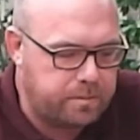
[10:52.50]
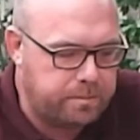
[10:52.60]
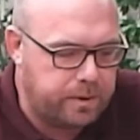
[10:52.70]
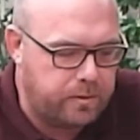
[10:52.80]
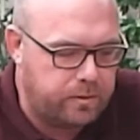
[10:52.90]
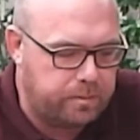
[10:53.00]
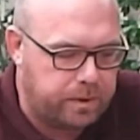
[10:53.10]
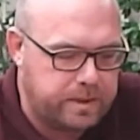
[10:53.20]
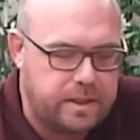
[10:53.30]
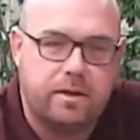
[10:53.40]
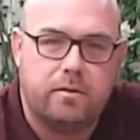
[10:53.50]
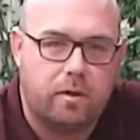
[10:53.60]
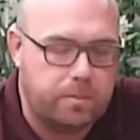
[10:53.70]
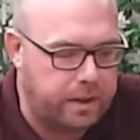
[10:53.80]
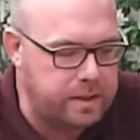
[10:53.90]
Both planted in the
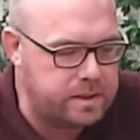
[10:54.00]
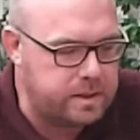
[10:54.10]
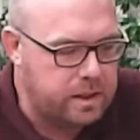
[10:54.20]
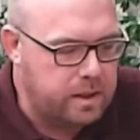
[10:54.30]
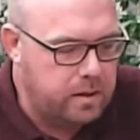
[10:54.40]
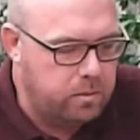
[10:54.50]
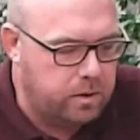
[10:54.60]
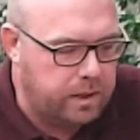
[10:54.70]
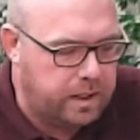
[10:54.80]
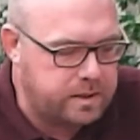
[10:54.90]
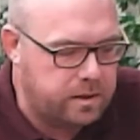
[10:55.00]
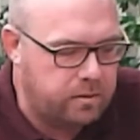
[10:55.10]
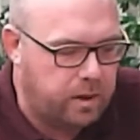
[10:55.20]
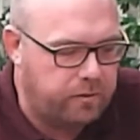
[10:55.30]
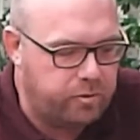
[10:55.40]
wrong place. One has no
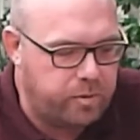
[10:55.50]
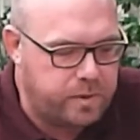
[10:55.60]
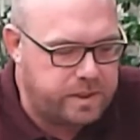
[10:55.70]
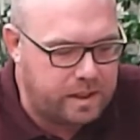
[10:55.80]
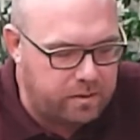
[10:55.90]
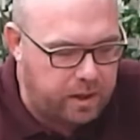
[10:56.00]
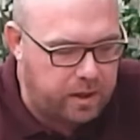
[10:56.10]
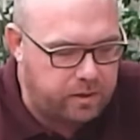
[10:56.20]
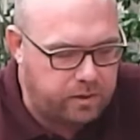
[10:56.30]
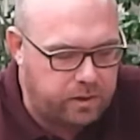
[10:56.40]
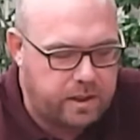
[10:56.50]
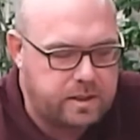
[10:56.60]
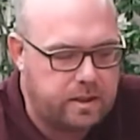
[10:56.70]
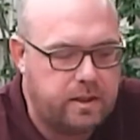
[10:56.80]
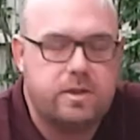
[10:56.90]
light from a wisteria, the other is
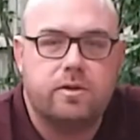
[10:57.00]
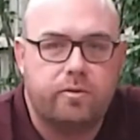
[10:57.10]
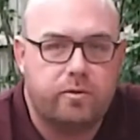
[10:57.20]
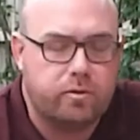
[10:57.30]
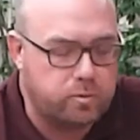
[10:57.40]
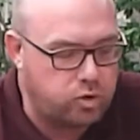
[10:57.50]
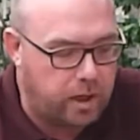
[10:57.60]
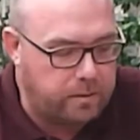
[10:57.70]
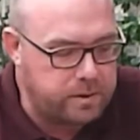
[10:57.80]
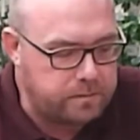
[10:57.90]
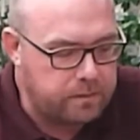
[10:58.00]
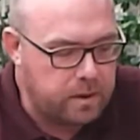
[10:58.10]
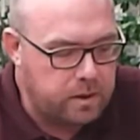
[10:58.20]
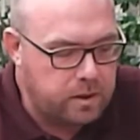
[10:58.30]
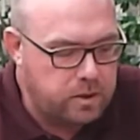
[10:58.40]
clearly suffering from drought.
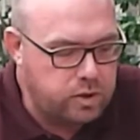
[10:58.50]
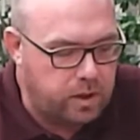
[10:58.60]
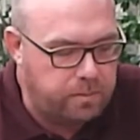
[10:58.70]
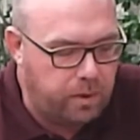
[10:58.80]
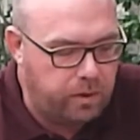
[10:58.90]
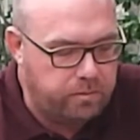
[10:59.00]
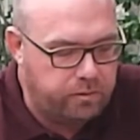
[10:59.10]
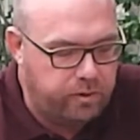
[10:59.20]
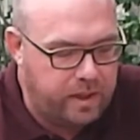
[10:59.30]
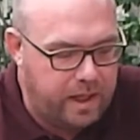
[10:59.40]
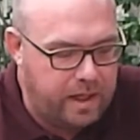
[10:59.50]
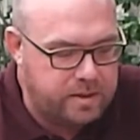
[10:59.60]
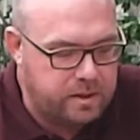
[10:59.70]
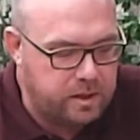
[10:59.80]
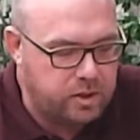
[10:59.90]
Should I pot them for a year
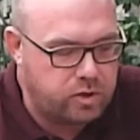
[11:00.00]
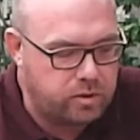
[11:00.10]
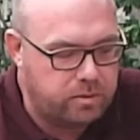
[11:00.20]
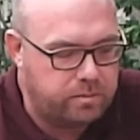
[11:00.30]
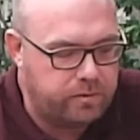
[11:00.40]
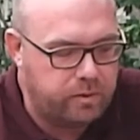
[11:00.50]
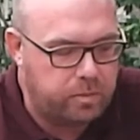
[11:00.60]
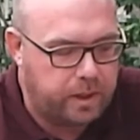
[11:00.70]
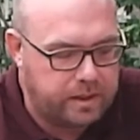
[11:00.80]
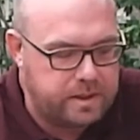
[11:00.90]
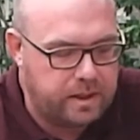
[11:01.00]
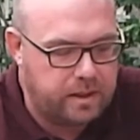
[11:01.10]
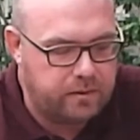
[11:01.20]
to nurture them before planting in a